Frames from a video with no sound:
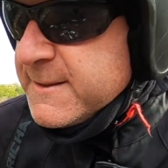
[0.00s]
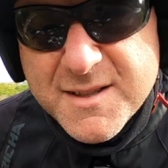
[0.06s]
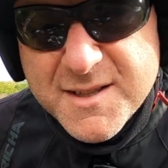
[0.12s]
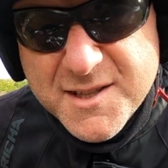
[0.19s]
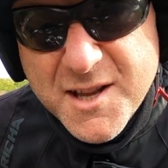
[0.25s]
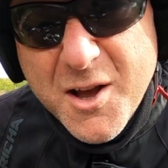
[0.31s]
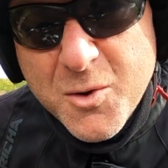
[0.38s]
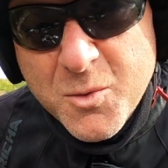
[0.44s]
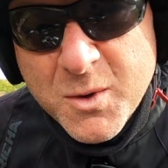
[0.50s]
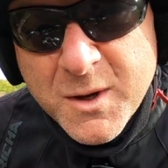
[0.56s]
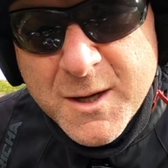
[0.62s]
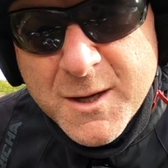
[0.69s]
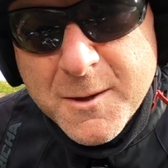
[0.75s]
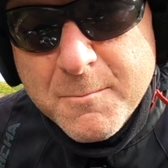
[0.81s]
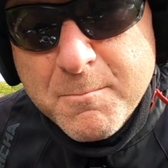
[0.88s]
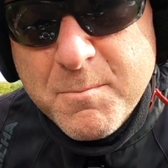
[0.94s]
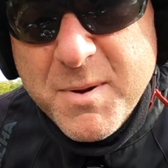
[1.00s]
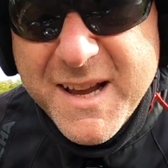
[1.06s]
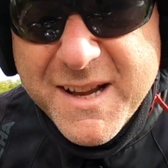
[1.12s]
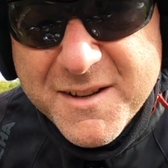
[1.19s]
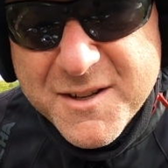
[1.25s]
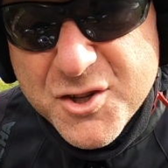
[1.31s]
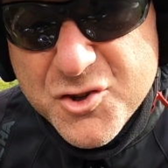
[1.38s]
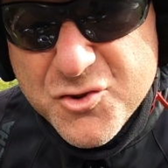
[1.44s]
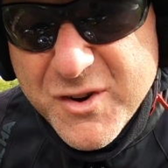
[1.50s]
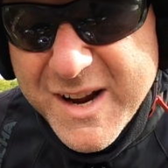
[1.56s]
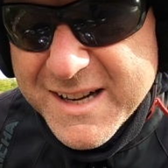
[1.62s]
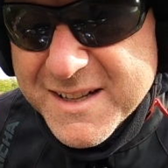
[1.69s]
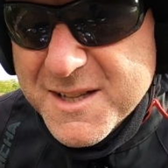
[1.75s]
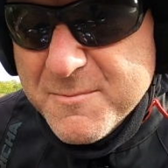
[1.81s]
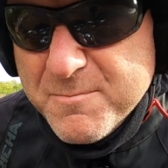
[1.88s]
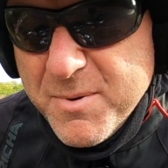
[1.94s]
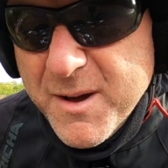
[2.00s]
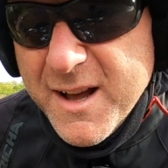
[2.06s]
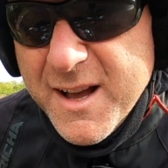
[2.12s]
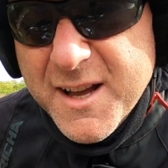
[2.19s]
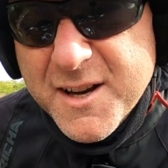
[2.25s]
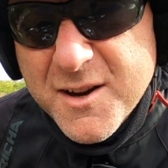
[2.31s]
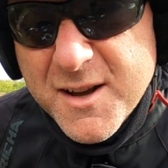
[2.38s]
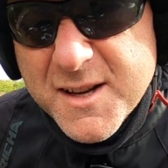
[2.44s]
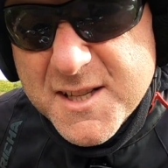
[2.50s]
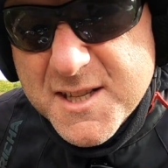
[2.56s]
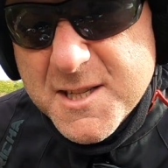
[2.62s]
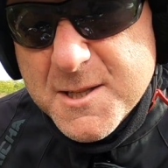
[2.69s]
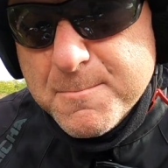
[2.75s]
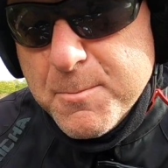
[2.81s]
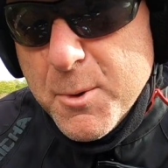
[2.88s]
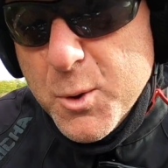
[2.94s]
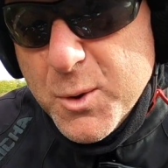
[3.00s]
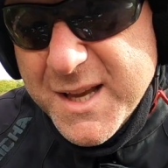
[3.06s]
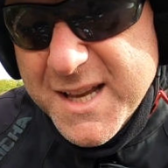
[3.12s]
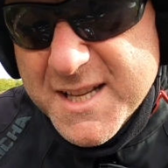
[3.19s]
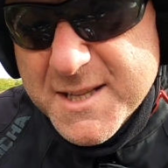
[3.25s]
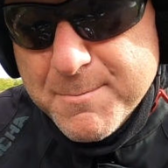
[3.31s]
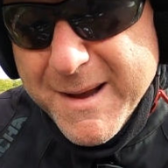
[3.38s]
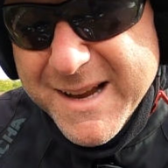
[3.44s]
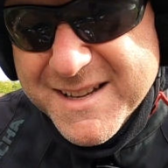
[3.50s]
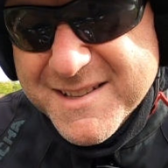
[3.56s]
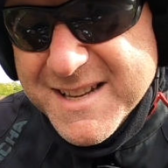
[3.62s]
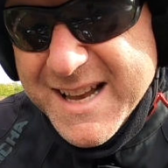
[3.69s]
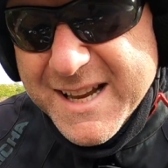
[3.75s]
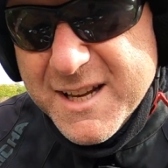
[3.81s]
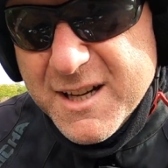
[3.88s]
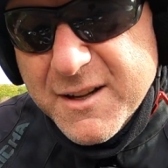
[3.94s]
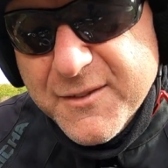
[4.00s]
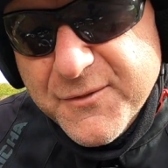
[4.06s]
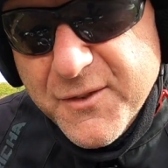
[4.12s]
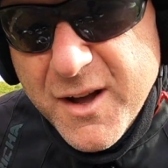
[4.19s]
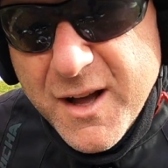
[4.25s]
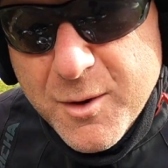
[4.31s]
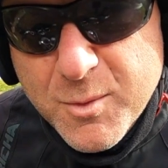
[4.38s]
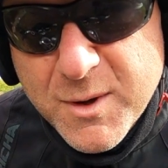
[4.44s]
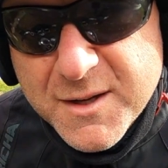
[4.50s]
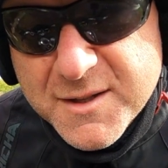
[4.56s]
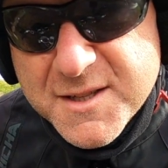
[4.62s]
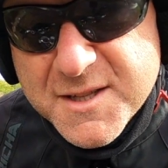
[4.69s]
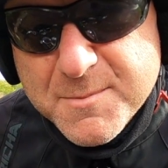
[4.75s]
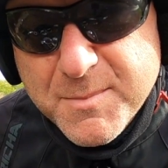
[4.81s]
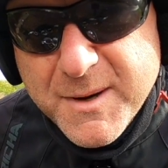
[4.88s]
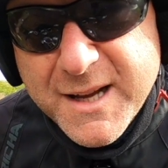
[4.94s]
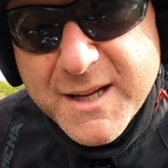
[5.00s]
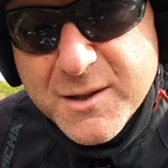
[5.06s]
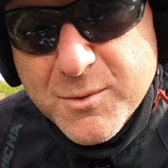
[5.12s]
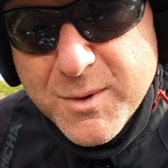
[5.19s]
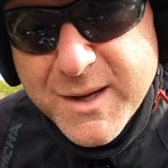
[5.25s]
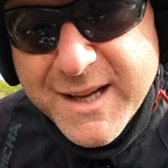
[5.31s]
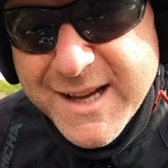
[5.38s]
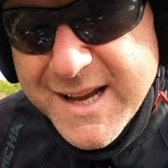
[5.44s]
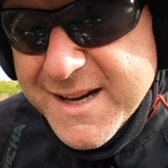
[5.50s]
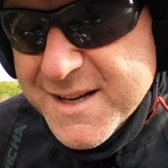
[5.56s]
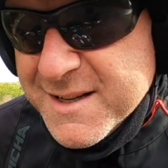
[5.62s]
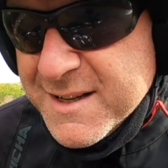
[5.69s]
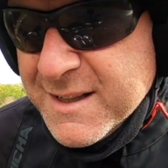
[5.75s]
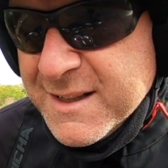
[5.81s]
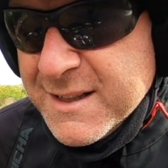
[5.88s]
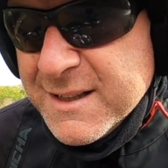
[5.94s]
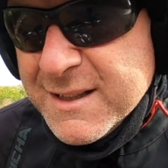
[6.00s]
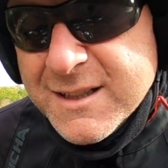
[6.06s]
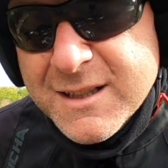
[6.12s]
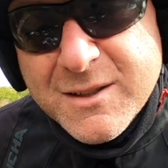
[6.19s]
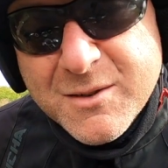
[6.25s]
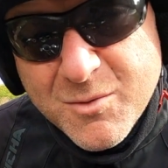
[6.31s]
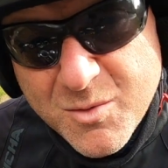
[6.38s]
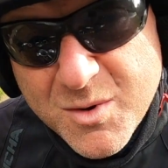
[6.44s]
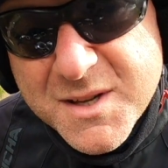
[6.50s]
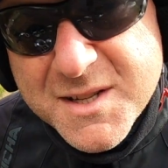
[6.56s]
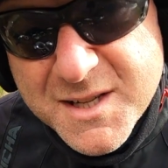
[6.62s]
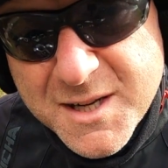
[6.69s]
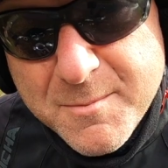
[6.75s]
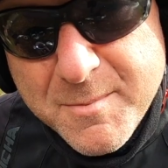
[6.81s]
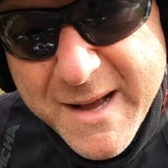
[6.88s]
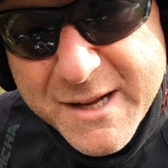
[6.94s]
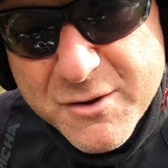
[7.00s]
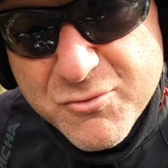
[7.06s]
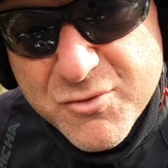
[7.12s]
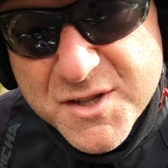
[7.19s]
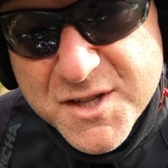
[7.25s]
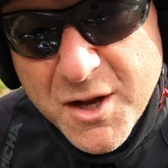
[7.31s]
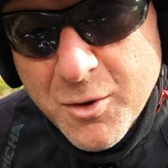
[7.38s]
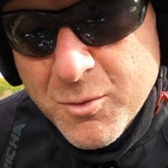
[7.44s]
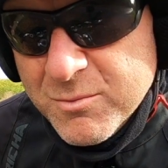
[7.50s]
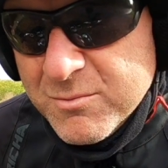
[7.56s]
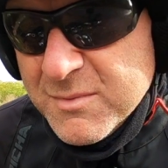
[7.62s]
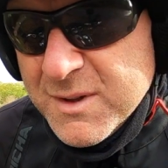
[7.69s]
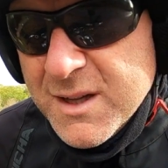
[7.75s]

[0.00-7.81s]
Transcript: So, being distracted by a nice, spooky, spectacular firework display at the weekend wasn't a bad result.